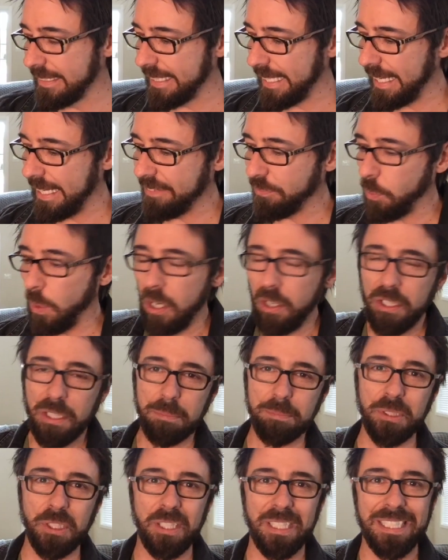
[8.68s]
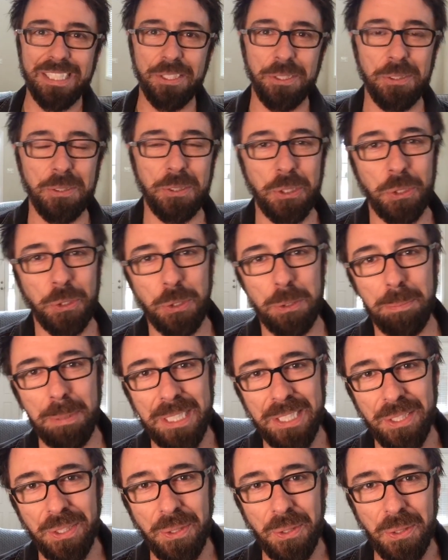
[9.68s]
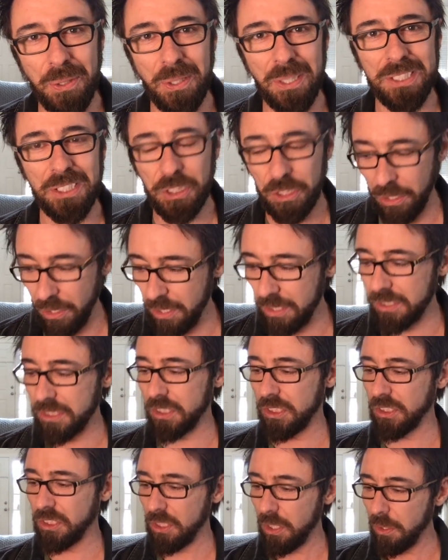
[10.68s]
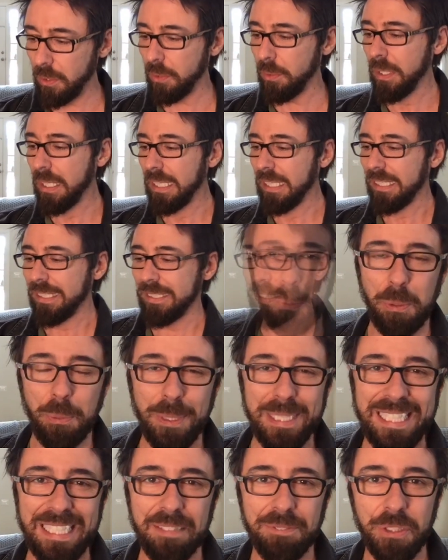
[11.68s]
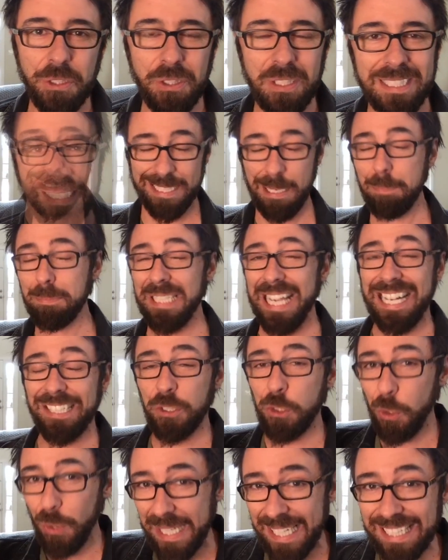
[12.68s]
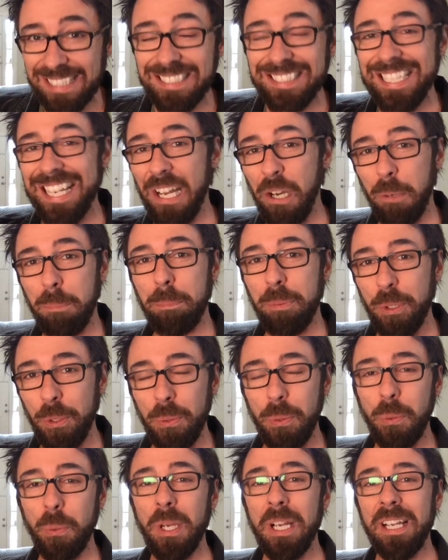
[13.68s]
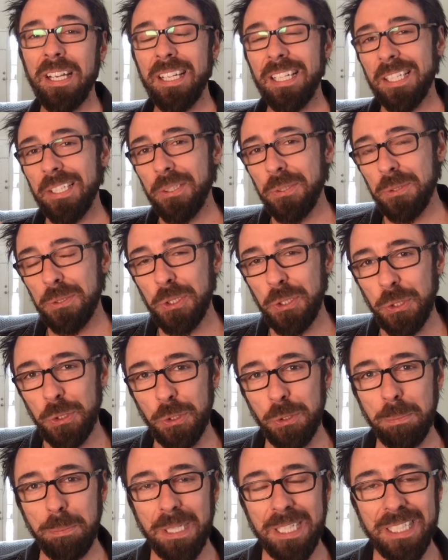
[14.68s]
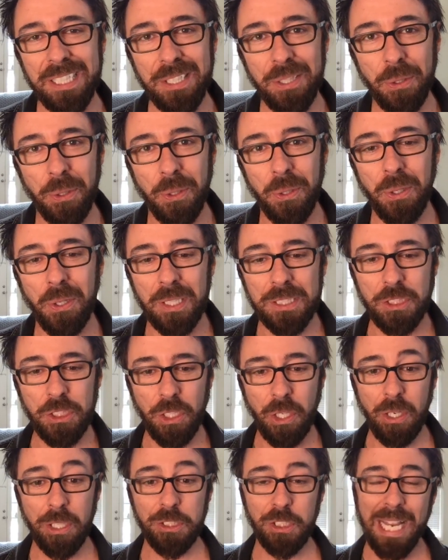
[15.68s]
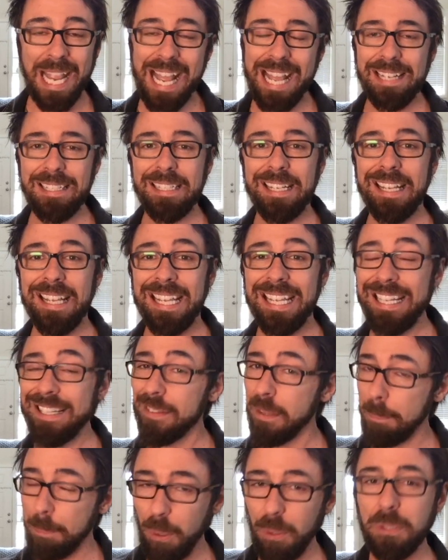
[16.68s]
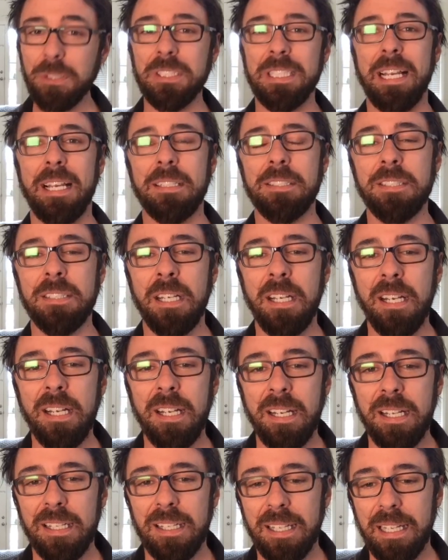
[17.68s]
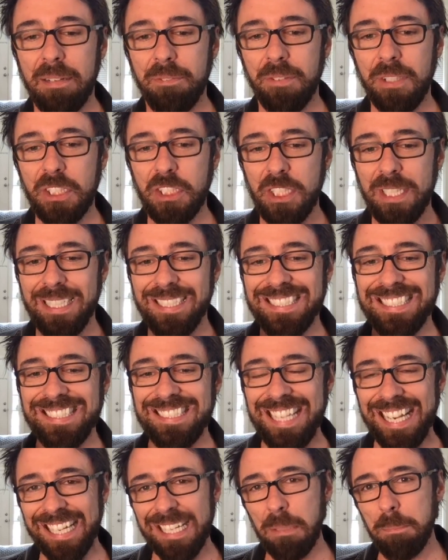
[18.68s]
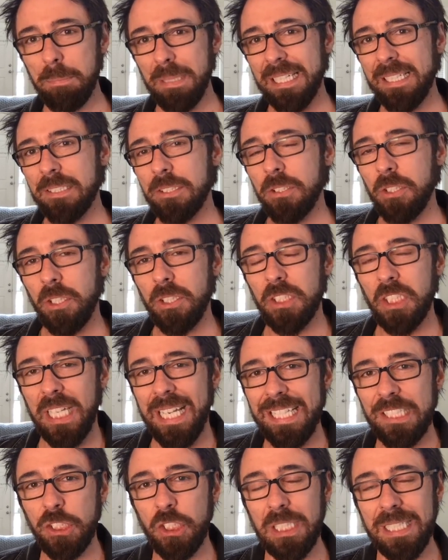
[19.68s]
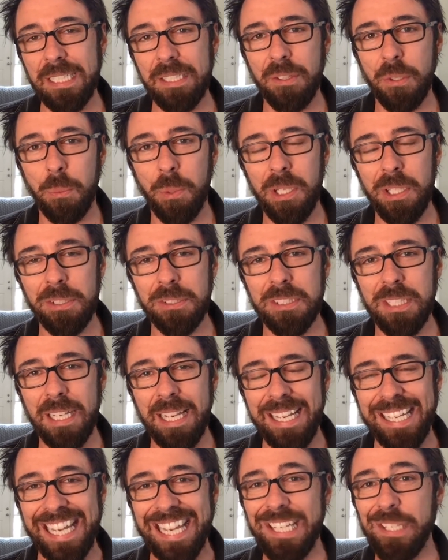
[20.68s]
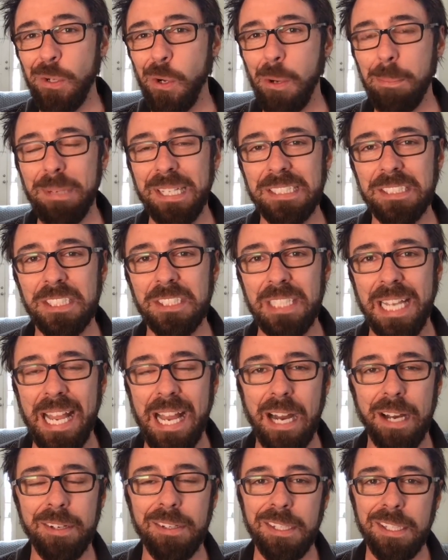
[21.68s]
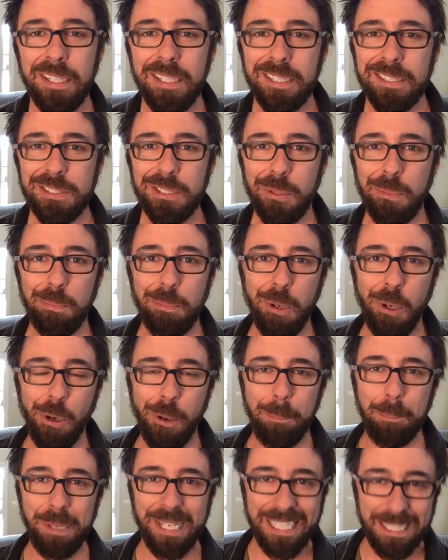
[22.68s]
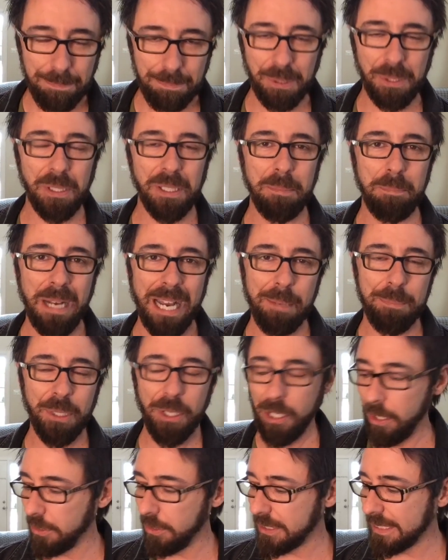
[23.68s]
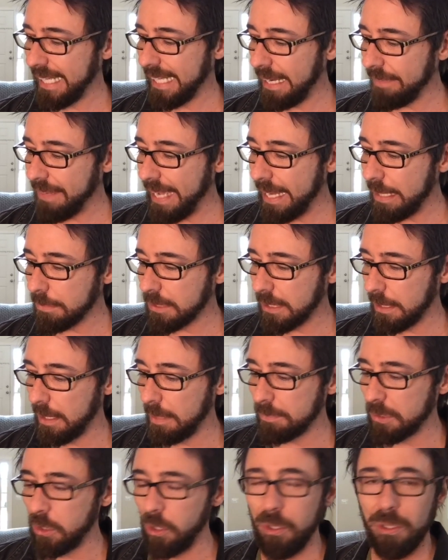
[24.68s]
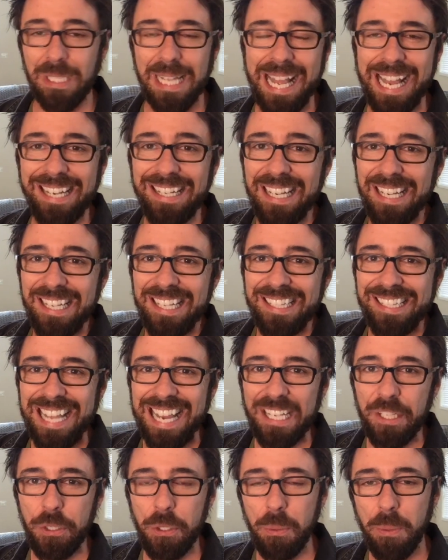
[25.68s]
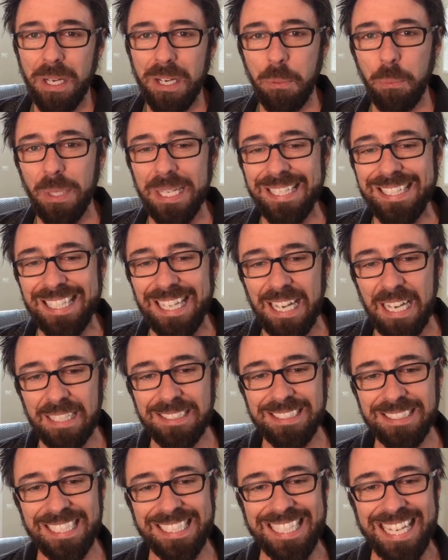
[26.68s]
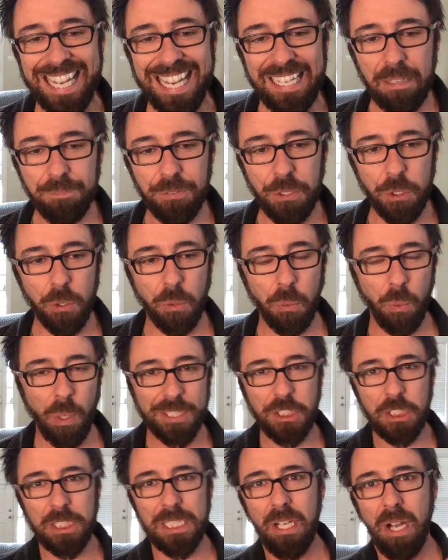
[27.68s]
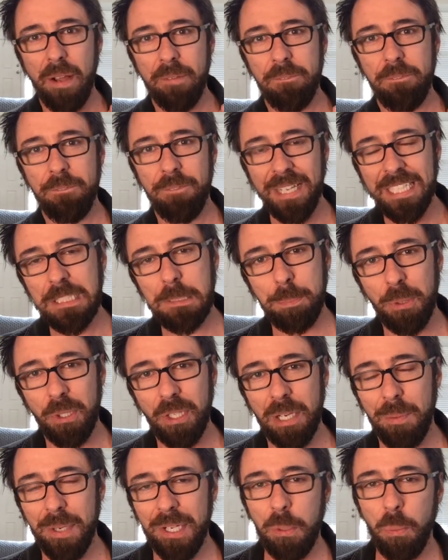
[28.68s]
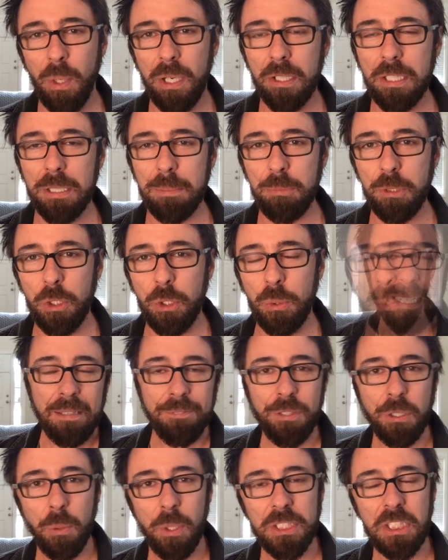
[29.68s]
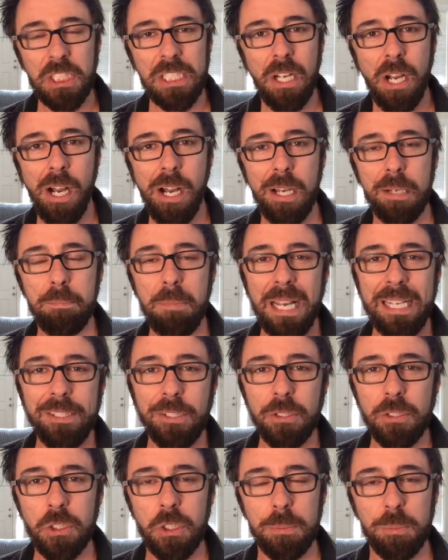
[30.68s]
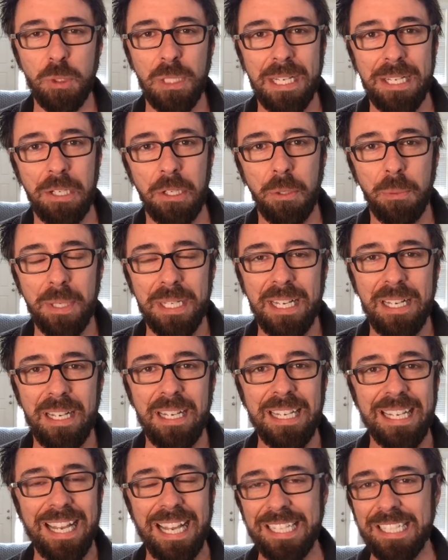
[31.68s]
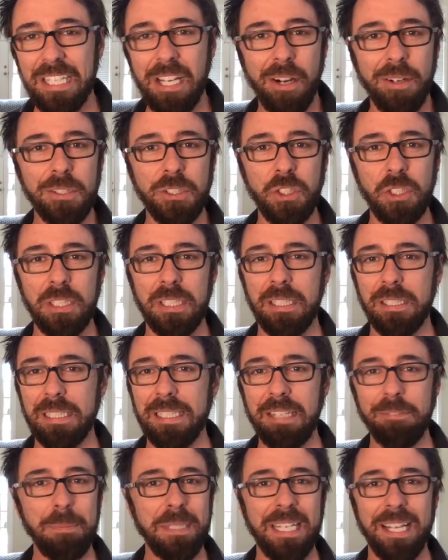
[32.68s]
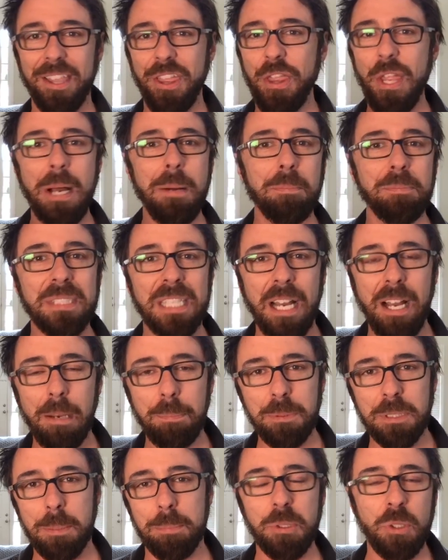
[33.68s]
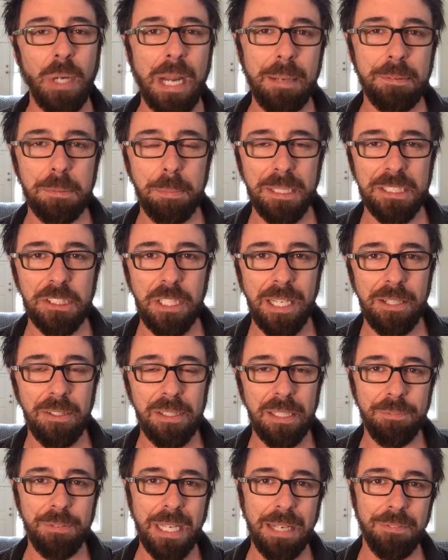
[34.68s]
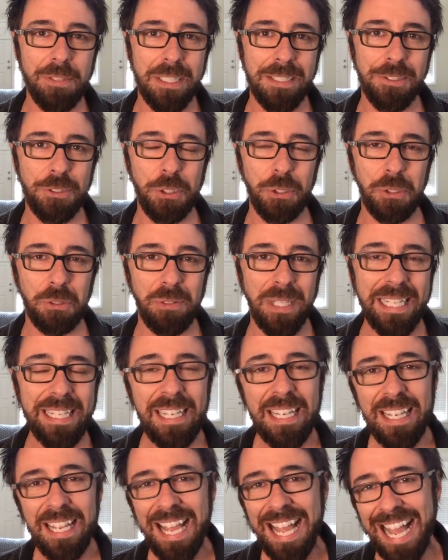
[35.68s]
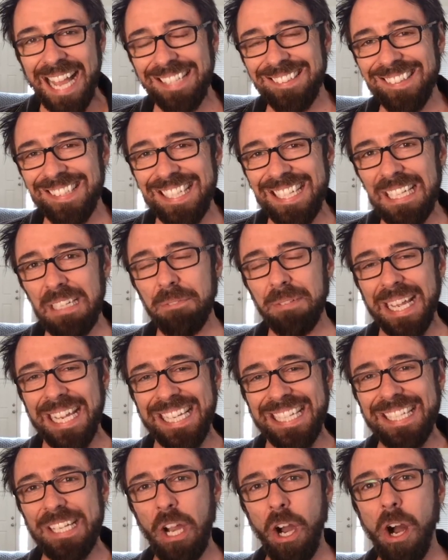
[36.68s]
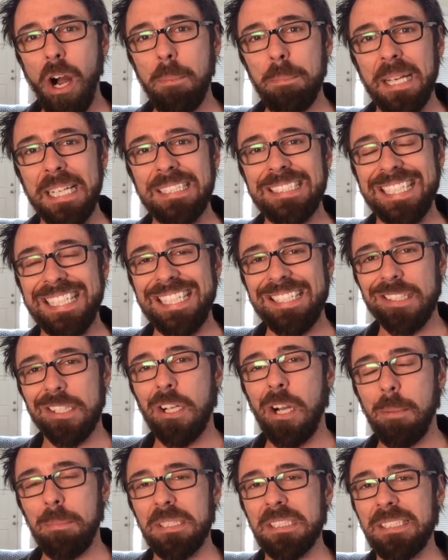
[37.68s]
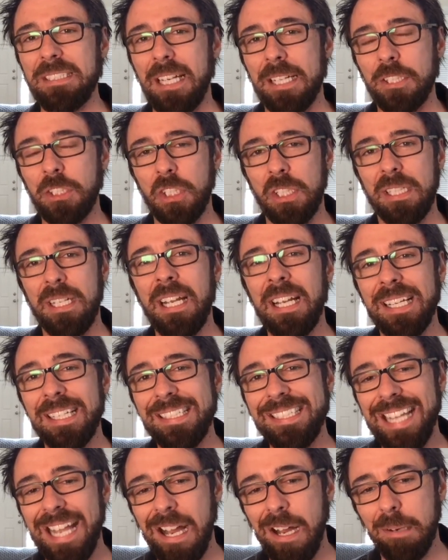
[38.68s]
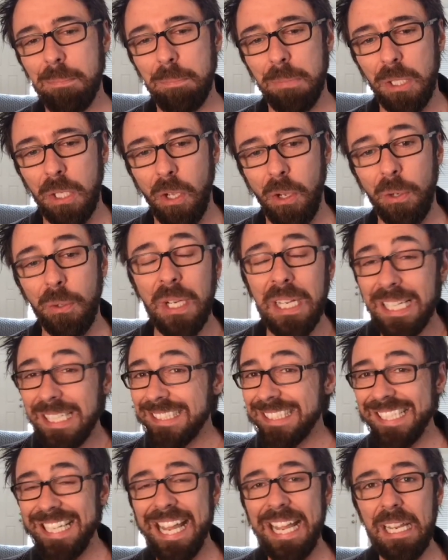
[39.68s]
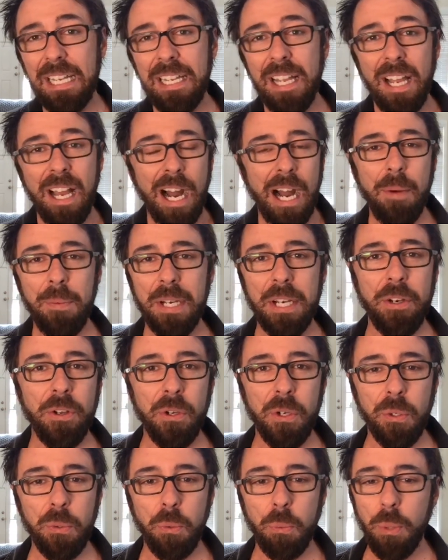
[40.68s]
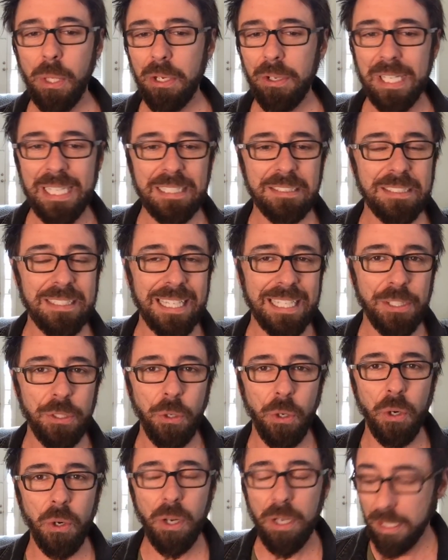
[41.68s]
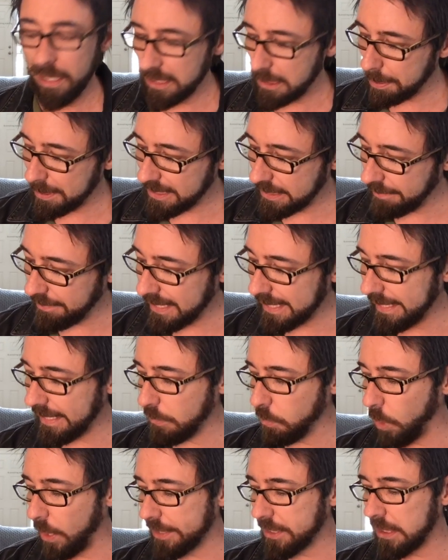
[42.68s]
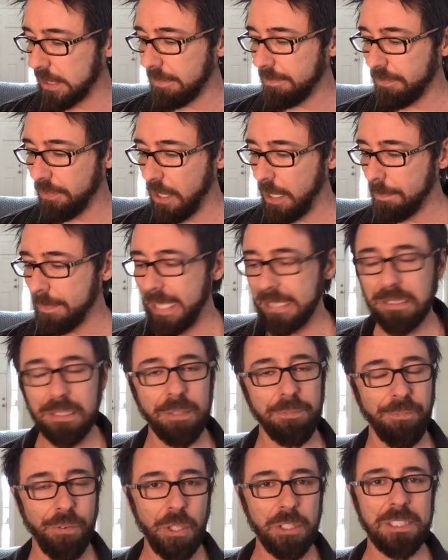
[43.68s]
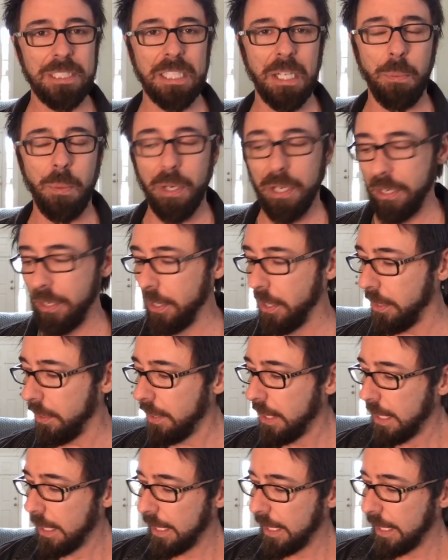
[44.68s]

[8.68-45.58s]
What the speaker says: Dave. Welcome to the YouTube Your Church show, where we give you the tips and tricks to help you YouTube your church, and in the process, leverage the second biggest search engine in the world to get your message out to more people. I'm your host, Dave Adamson, and I'm so glad that you are with us today. If you are watching on Facebook, I want to welcome you. If you're watching on my YouTube channel, I want to encourage you to give me a thumbs up, subscribe to my channel if you haven't done so already, and leave a comment in the comment section down below. Today, I want to know where it is that you're specifically watching from. That's the first thing I want to know.